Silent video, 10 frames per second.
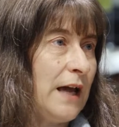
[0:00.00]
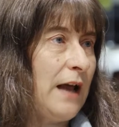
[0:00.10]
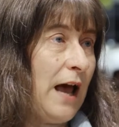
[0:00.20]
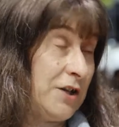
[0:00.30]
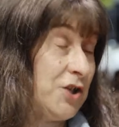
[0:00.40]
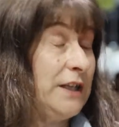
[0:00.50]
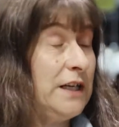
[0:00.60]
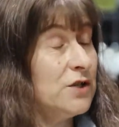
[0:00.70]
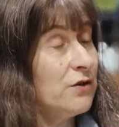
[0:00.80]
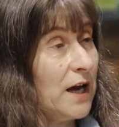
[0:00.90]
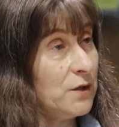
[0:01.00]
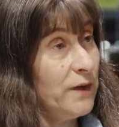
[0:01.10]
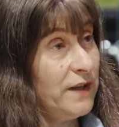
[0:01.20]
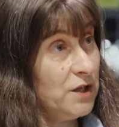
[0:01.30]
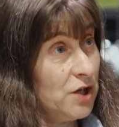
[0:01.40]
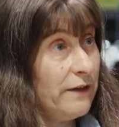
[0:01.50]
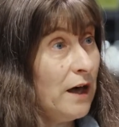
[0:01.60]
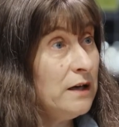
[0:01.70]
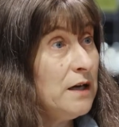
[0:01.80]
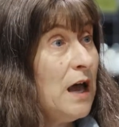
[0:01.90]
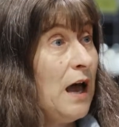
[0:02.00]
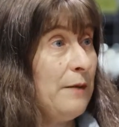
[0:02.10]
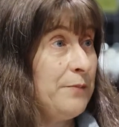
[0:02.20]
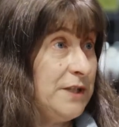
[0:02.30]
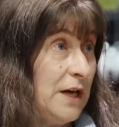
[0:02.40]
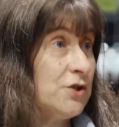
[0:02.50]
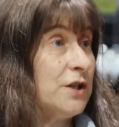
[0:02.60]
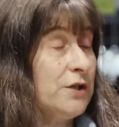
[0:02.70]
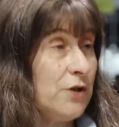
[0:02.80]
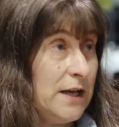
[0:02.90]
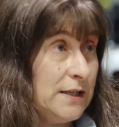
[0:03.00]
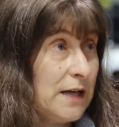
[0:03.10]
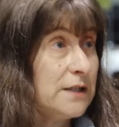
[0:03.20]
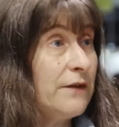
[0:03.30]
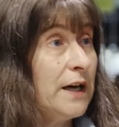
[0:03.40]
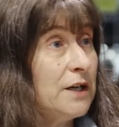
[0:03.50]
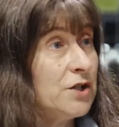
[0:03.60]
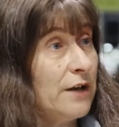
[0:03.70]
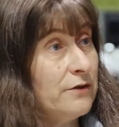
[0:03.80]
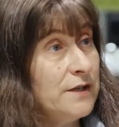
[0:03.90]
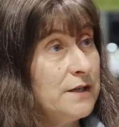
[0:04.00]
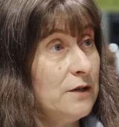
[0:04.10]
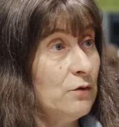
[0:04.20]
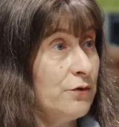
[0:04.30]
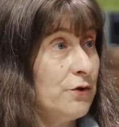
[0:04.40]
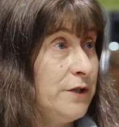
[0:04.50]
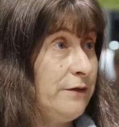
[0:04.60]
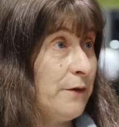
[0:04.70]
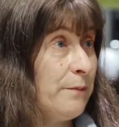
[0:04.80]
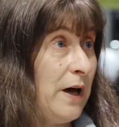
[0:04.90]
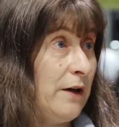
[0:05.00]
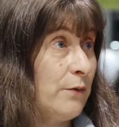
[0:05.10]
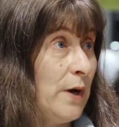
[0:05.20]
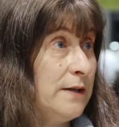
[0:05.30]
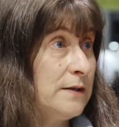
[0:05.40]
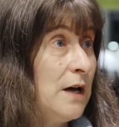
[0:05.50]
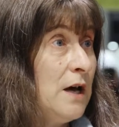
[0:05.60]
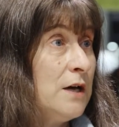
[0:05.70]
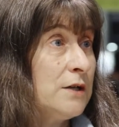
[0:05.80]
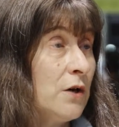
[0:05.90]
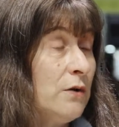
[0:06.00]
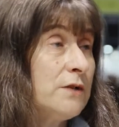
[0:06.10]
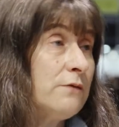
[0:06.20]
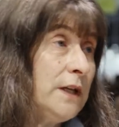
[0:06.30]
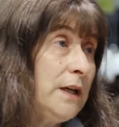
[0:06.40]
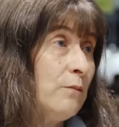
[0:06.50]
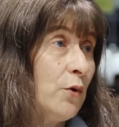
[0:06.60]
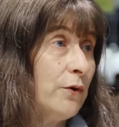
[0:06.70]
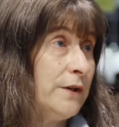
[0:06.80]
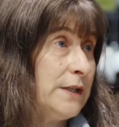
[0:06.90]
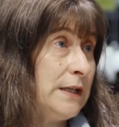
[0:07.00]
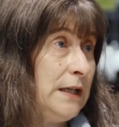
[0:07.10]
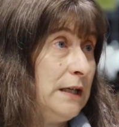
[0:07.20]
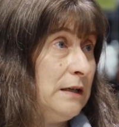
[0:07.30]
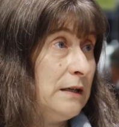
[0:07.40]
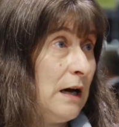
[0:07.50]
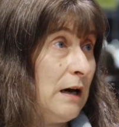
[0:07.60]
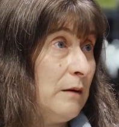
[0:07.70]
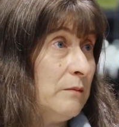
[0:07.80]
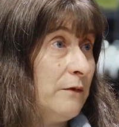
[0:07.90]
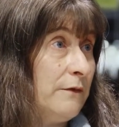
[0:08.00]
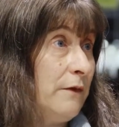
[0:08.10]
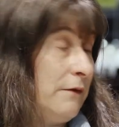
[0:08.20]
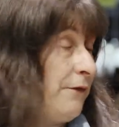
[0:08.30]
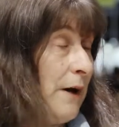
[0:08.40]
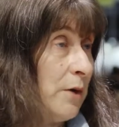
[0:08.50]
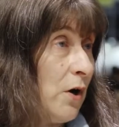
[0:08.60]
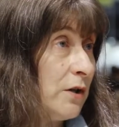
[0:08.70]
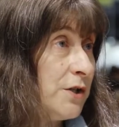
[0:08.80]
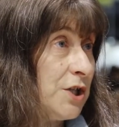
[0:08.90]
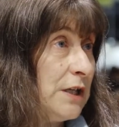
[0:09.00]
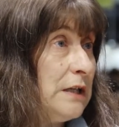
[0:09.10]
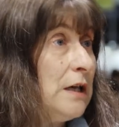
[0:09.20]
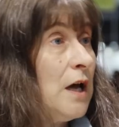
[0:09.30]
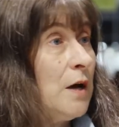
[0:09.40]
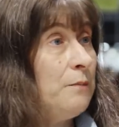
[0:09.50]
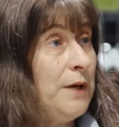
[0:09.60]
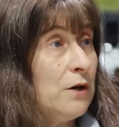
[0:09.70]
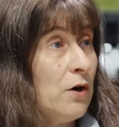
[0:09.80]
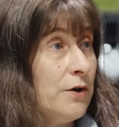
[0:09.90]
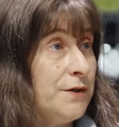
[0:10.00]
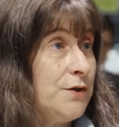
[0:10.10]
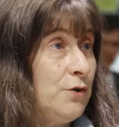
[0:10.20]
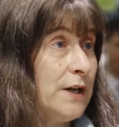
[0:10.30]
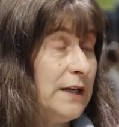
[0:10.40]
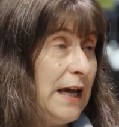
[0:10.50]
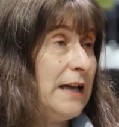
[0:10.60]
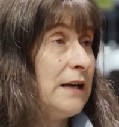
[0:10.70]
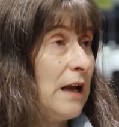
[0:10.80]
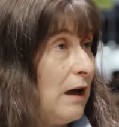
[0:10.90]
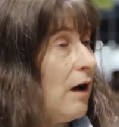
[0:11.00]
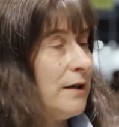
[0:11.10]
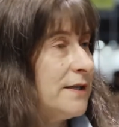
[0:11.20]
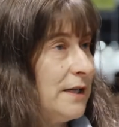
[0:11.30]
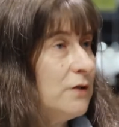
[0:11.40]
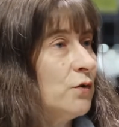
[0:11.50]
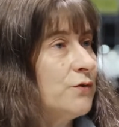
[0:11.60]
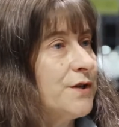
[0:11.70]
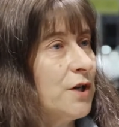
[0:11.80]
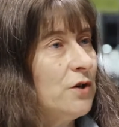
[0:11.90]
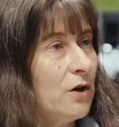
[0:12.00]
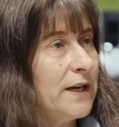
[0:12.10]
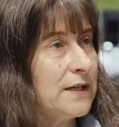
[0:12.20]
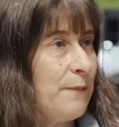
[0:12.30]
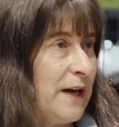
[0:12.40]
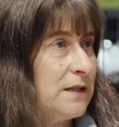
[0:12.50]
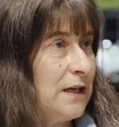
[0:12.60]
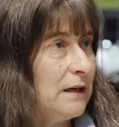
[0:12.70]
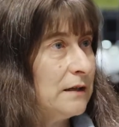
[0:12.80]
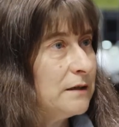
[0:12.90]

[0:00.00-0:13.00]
can actually interact with each other and potentially transactivate each other and signal through different pathways. So it's really important in pharmacology because you can get signals that you're not expecting